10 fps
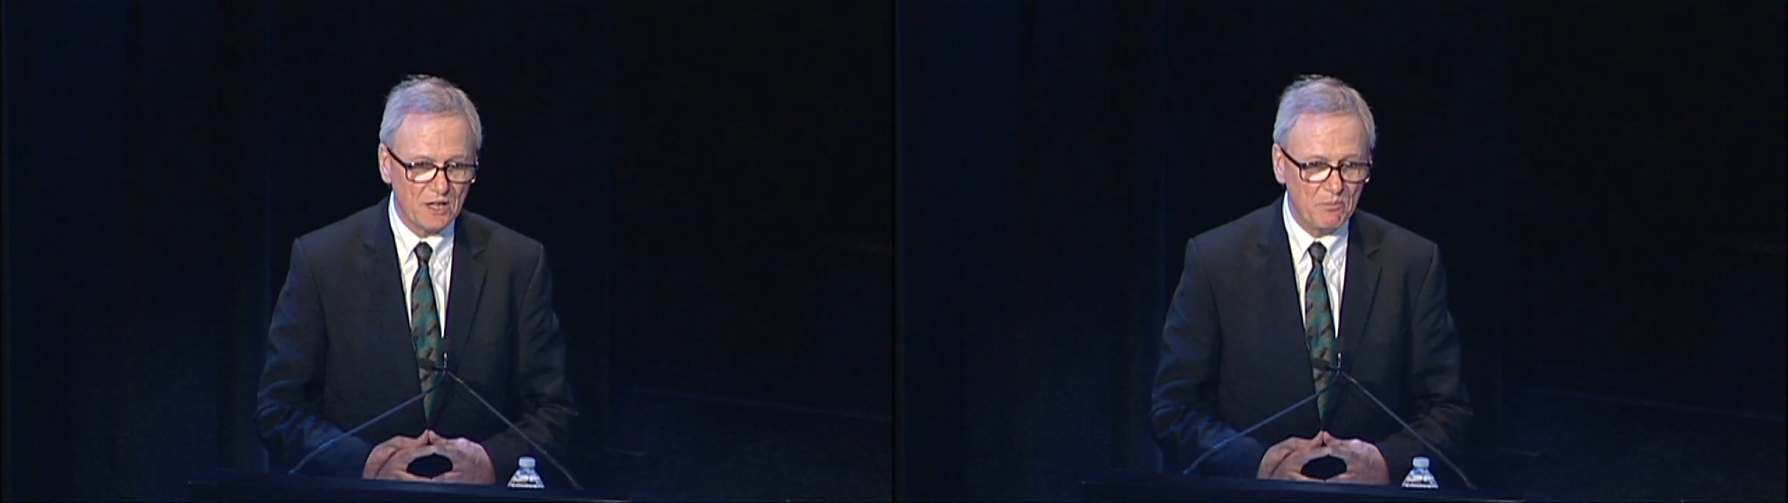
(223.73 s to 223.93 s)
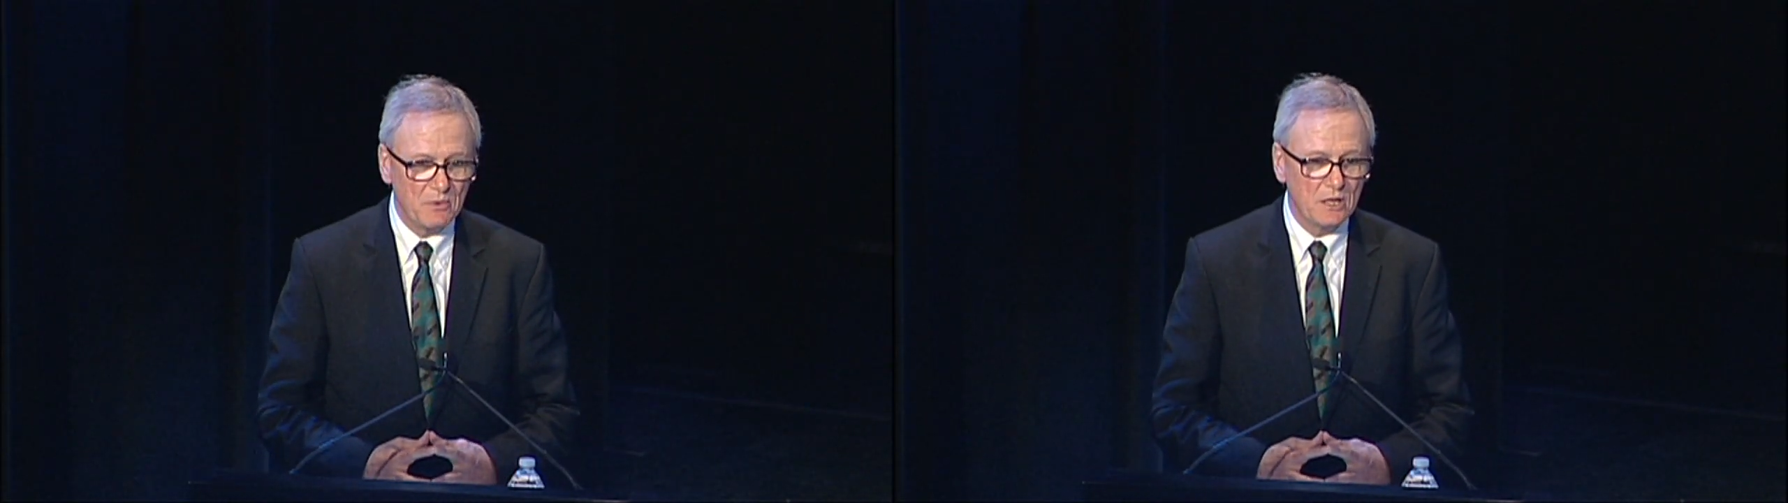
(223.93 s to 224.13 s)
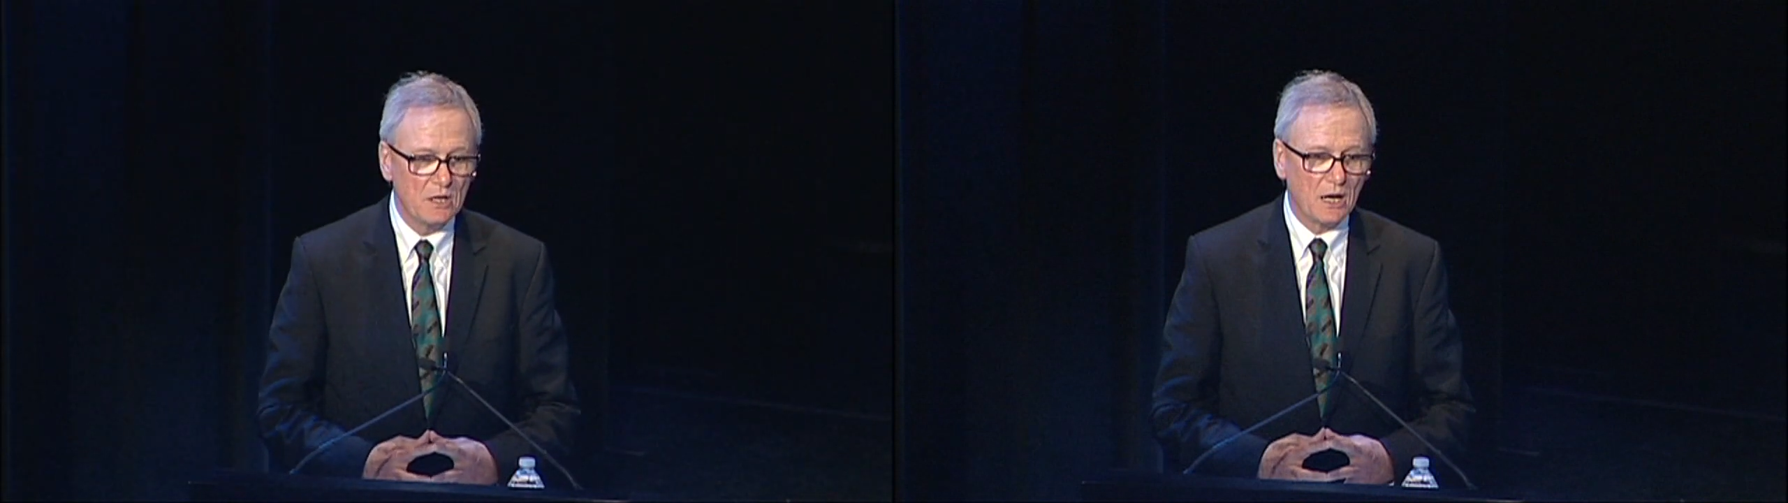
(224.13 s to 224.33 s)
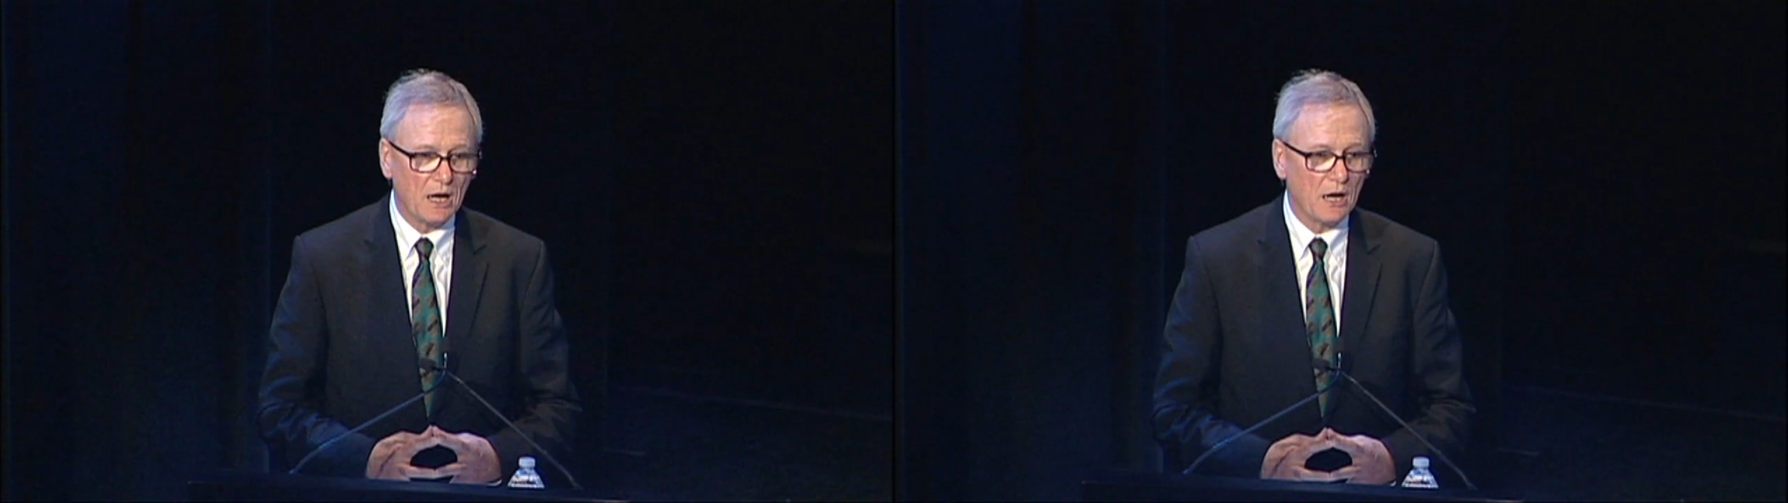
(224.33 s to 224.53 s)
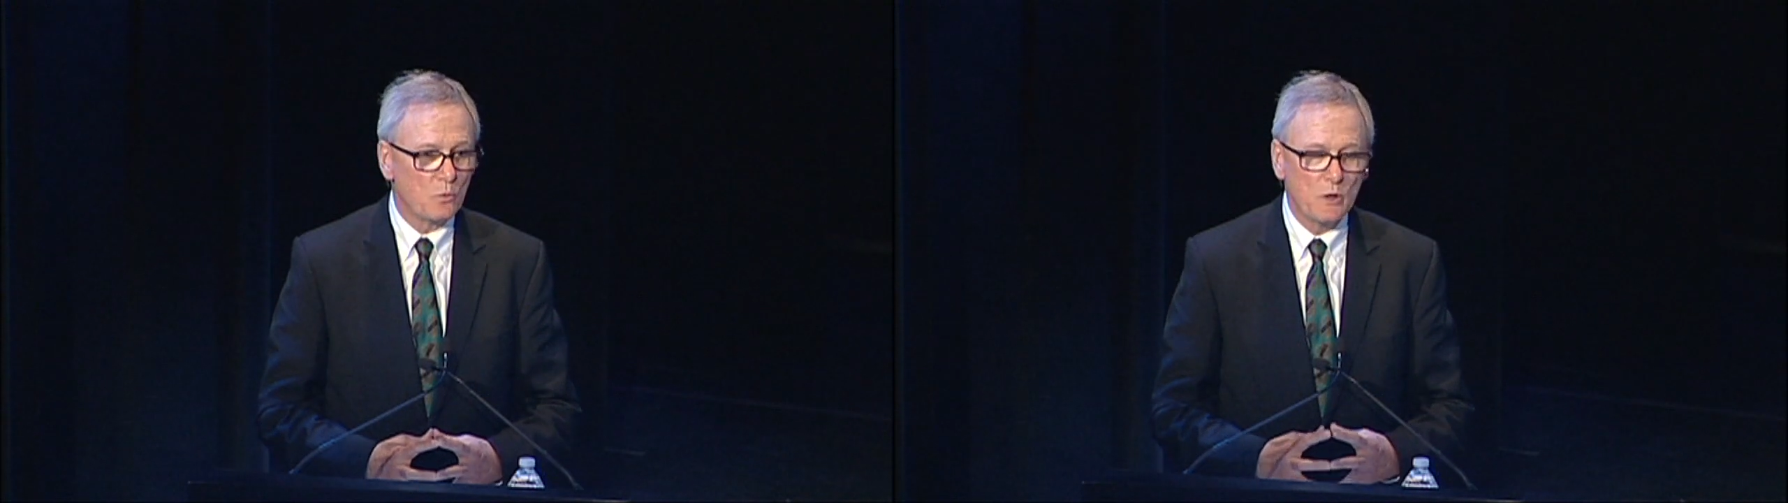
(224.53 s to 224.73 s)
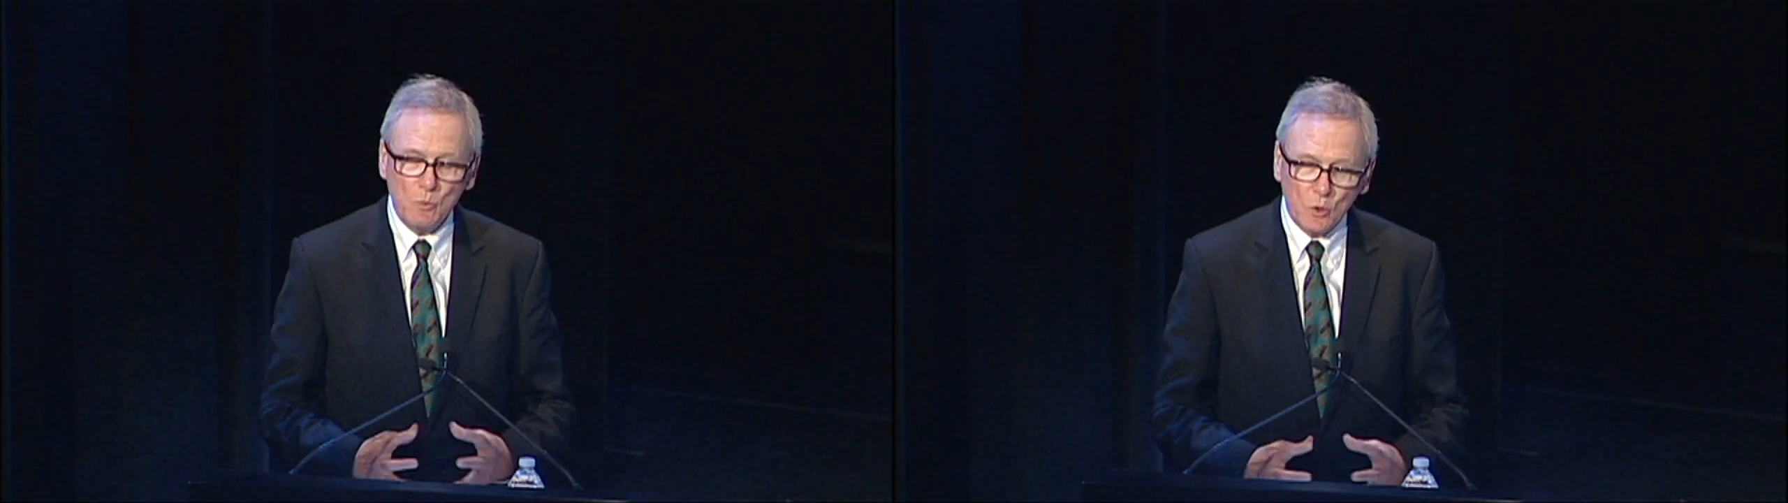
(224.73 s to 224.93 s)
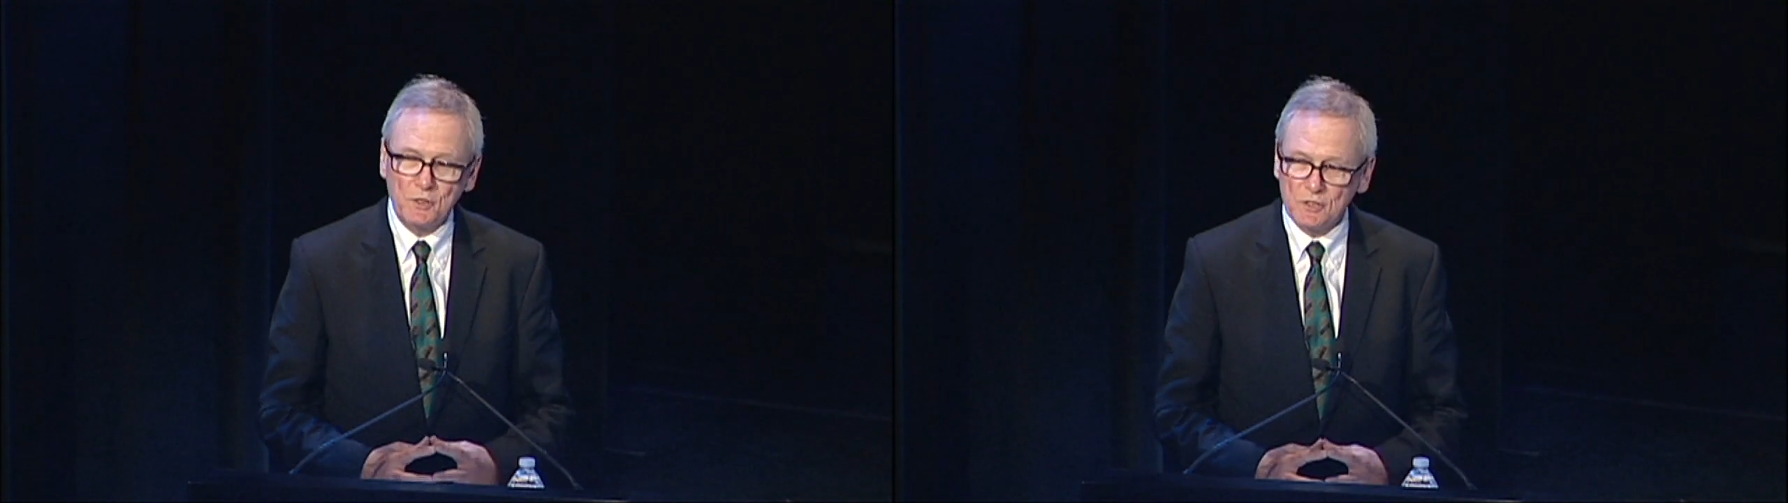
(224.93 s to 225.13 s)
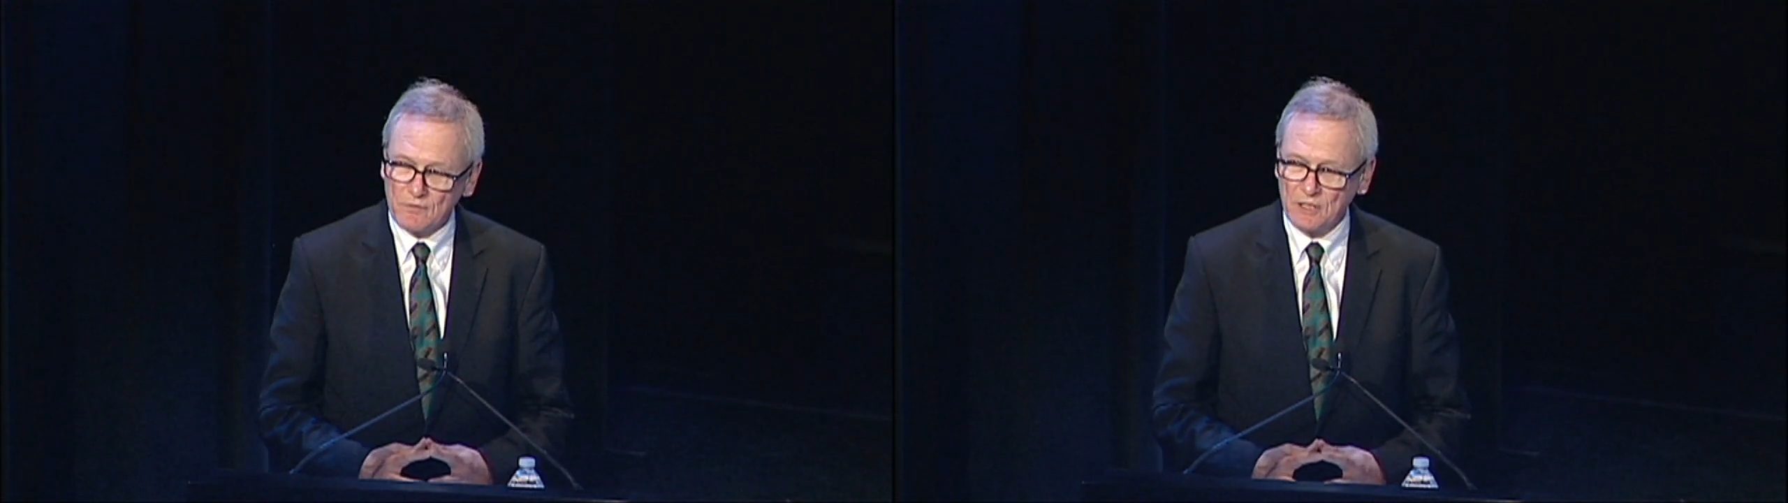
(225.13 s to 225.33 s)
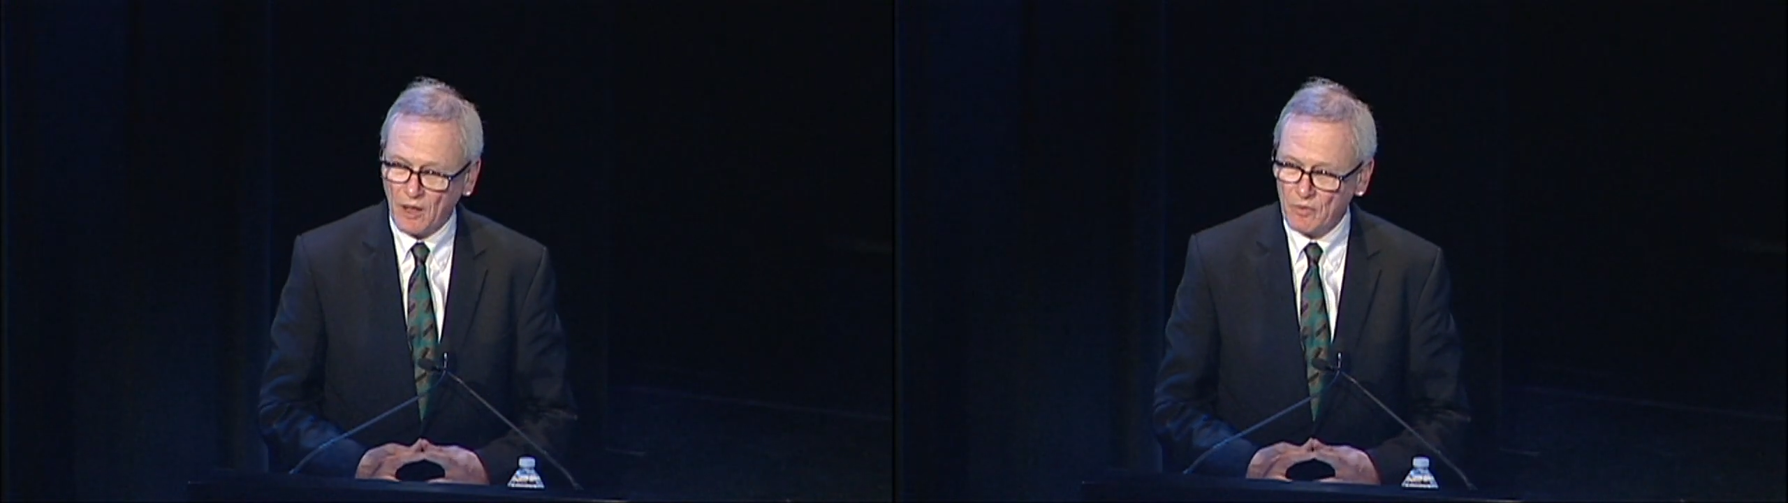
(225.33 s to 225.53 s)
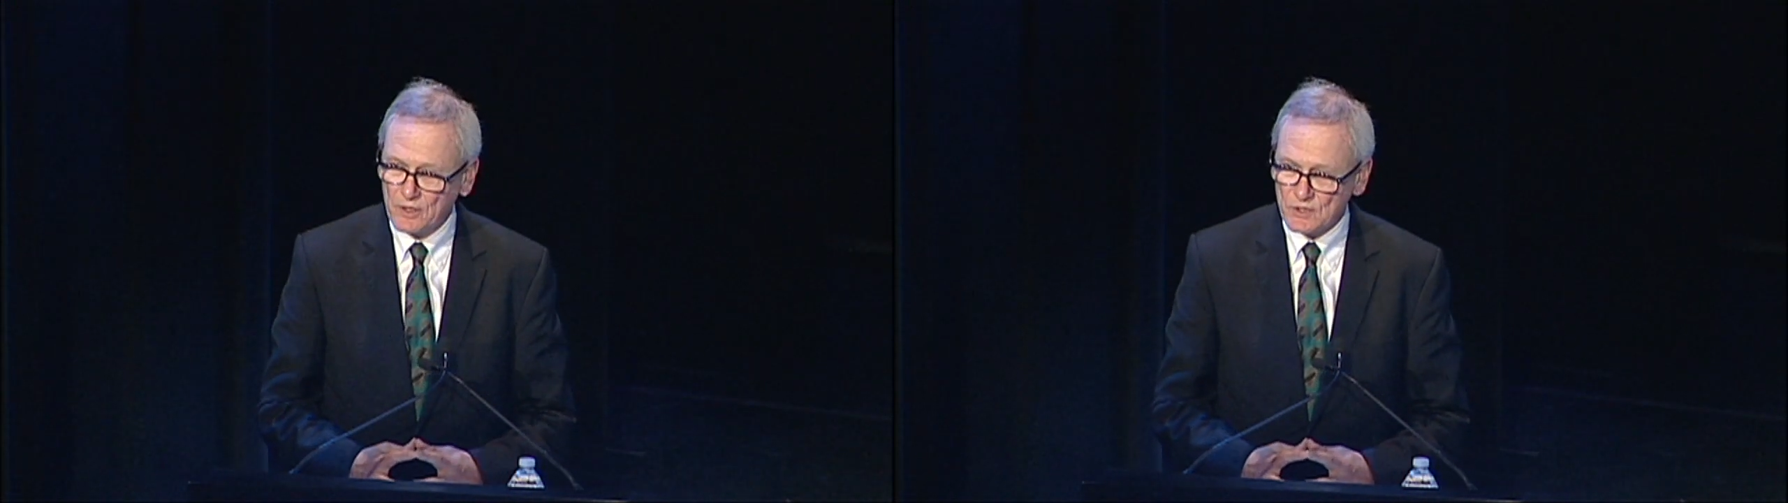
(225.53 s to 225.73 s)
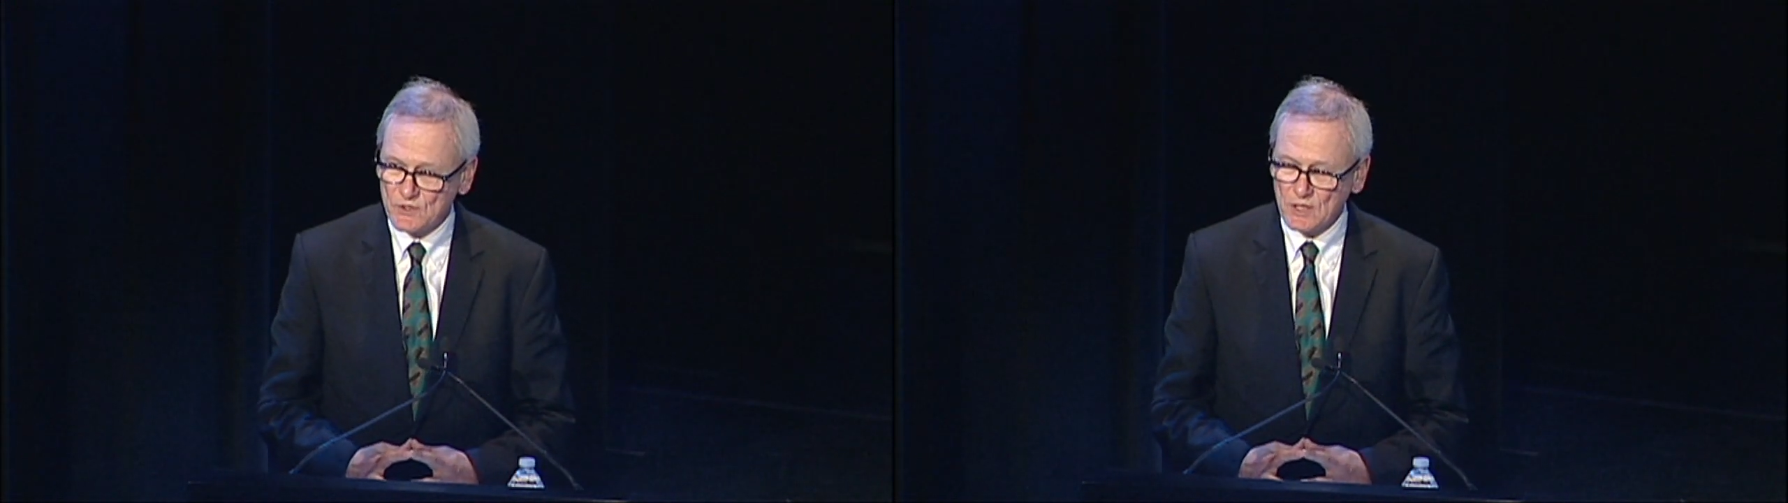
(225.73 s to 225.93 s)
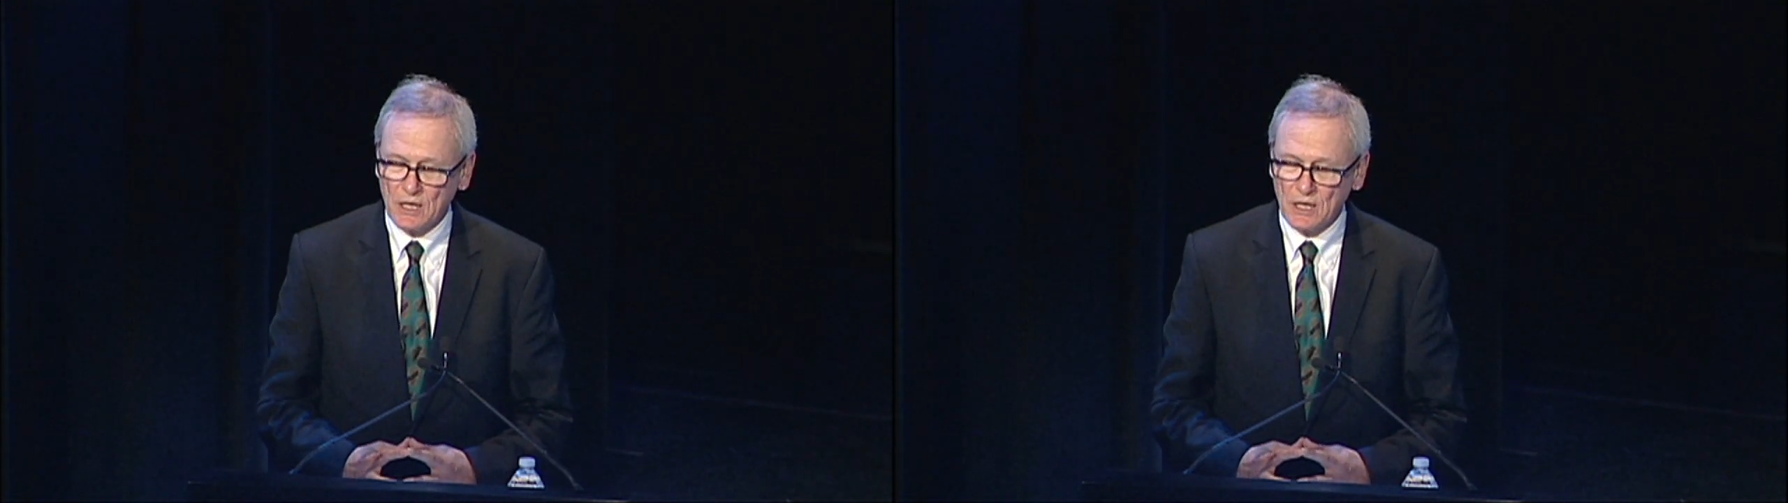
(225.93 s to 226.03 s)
Um, uh, we wouldn't have done this